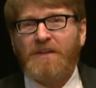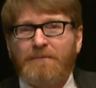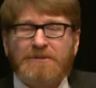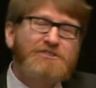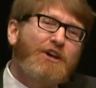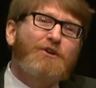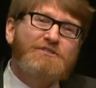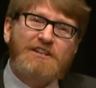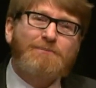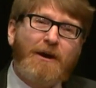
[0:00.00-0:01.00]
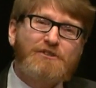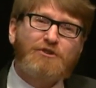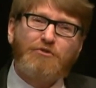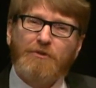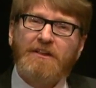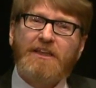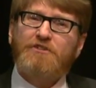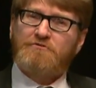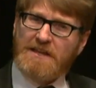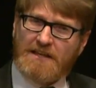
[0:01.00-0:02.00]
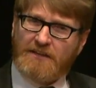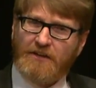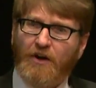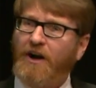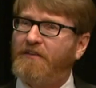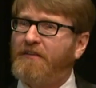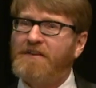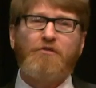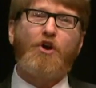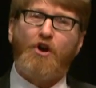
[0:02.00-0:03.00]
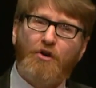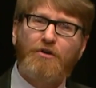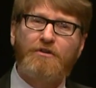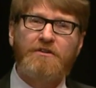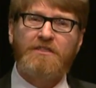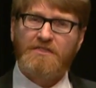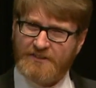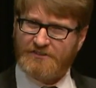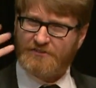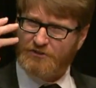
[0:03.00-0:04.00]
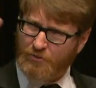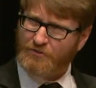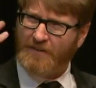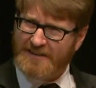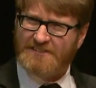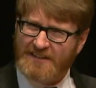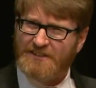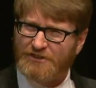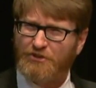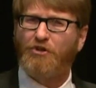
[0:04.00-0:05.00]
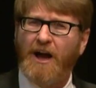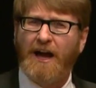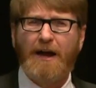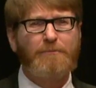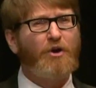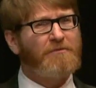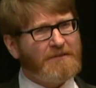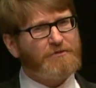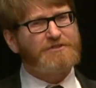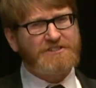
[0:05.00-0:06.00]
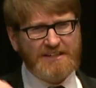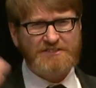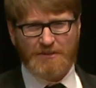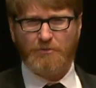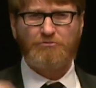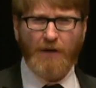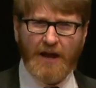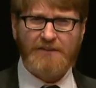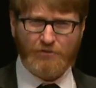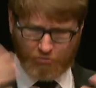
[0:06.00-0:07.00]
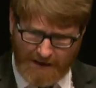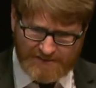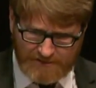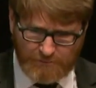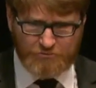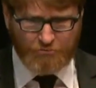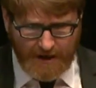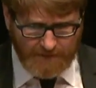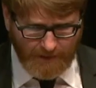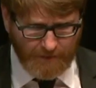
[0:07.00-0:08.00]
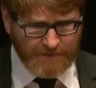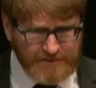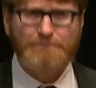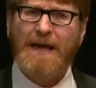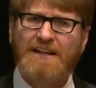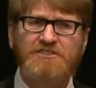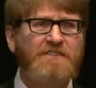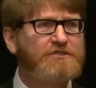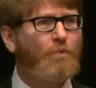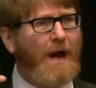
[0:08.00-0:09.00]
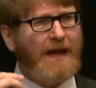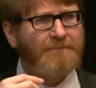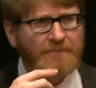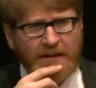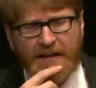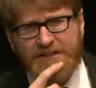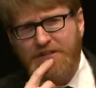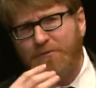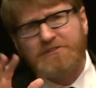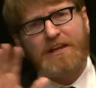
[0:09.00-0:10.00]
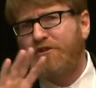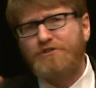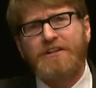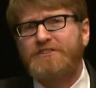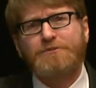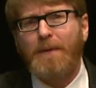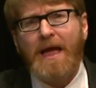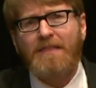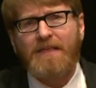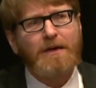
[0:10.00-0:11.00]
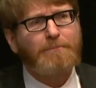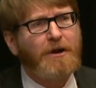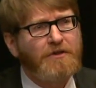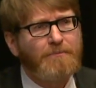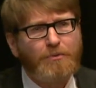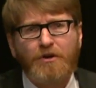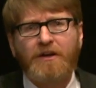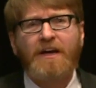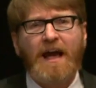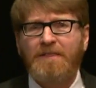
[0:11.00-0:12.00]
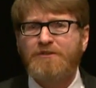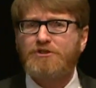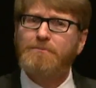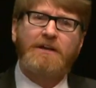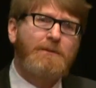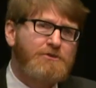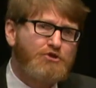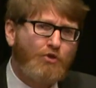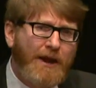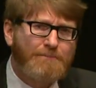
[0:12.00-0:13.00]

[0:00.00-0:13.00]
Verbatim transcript: But she goes, these parts are really unique. You know, I, I've never heard this sort of idea described, or I've never seen someone write or read someone write about these bands in this way. And she was like, you should expand that part of the book, and this should become a trade